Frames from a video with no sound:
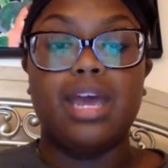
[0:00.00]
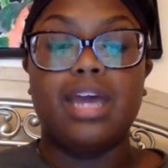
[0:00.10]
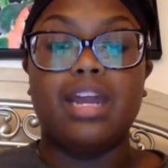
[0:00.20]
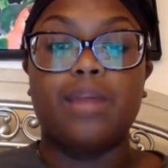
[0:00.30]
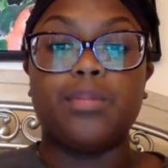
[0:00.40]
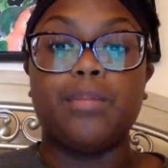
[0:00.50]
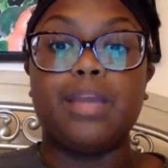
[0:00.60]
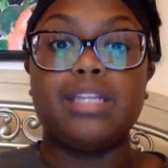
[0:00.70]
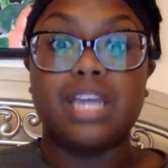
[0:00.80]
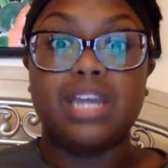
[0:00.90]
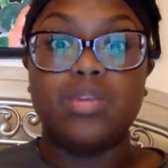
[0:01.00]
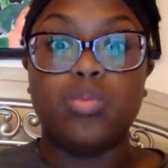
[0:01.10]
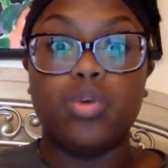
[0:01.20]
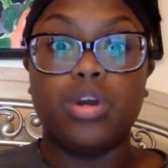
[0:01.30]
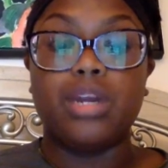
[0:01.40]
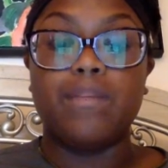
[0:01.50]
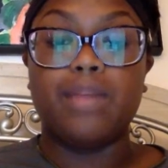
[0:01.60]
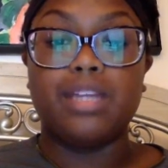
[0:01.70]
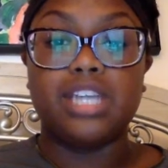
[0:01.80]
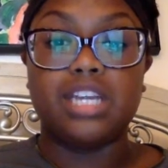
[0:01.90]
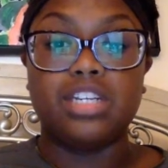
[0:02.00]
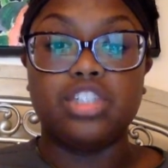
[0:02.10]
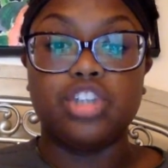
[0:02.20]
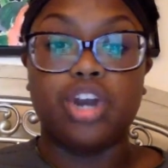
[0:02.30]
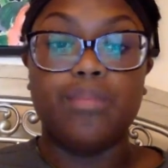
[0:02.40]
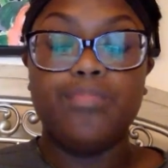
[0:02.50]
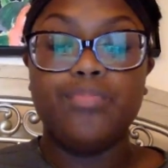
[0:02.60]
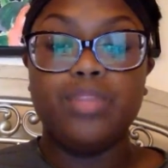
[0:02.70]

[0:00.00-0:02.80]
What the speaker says: and help them maintain work and maintain a job.